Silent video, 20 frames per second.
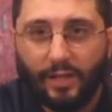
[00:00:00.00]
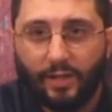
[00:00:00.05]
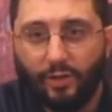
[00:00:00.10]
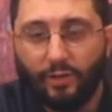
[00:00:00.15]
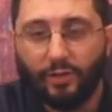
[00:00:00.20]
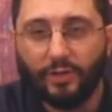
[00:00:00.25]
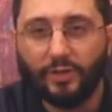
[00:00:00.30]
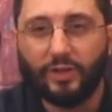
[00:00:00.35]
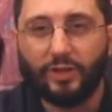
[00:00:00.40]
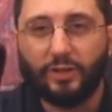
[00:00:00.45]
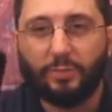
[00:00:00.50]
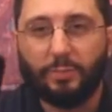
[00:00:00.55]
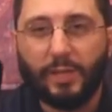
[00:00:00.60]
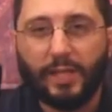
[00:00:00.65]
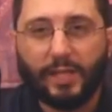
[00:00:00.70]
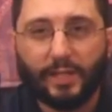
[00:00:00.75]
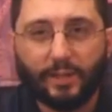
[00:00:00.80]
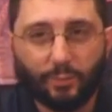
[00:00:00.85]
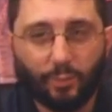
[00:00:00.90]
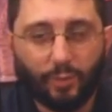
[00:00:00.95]
You can
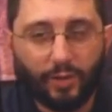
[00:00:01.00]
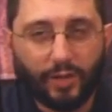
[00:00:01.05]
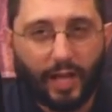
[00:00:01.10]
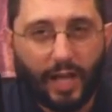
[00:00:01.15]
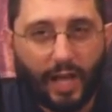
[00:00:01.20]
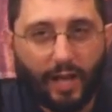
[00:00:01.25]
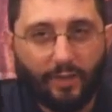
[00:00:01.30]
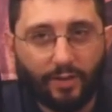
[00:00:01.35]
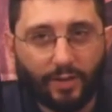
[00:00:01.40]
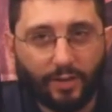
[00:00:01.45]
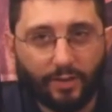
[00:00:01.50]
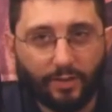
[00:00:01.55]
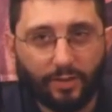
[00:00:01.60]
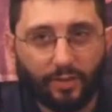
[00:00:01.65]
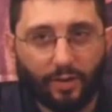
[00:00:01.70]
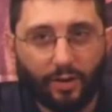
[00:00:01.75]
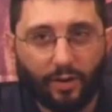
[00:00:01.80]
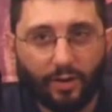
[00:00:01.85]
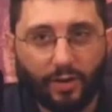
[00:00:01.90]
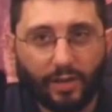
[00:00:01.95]
speak as one having
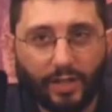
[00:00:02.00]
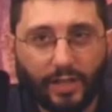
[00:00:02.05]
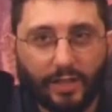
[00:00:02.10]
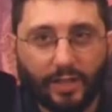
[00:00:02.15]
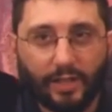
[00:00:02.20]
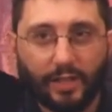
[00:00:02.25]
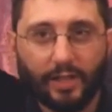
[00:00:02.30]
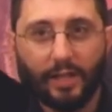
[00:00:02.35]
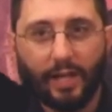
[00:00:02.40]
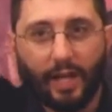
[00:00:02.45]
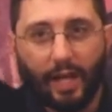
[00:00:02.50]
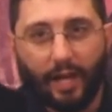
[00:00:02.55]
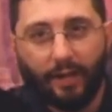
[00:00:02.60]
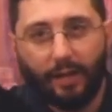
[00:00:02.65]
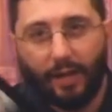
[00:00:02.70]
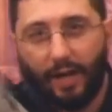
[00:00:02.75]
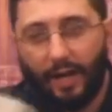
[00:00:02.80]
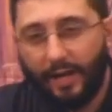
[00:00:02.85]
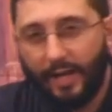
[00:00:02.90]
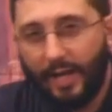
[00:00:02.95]
authority
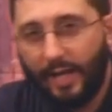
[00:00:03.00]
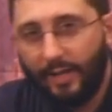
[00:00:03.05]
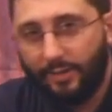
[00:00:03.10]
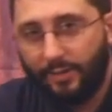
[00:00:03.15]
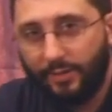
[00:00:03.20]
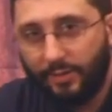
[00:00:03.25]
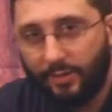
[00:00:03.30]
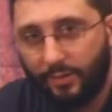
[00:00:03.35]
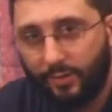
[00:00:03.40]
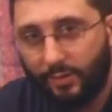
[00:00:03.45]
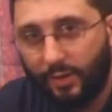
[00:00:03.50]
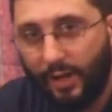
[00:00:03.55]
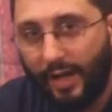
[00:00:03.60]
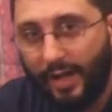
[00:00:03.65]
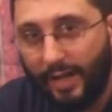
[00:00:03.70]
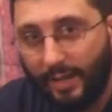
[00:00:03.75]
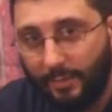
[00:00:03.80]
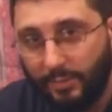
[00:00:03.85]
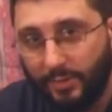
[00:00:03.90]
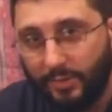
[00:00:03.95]
and not as the
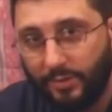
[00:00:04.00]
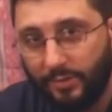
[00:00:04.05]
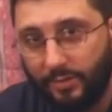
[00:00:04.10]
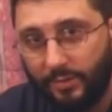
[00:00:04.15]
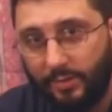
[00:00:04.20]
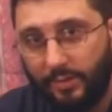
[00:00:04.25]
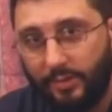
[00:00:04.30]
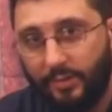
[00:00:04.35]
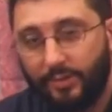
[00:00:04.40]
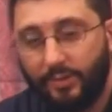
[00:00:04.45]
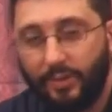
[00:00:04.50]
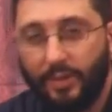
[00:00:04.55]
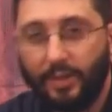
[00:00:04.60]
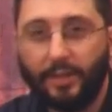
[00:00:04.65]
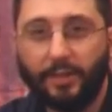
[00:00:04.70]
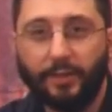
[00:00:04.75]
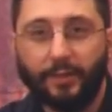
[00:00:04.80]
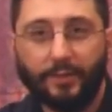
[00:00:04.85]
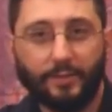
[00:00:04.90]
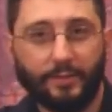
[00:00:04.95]
scribes.
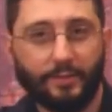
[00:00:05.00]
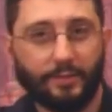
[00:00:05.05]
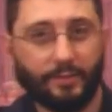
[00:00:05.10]
See?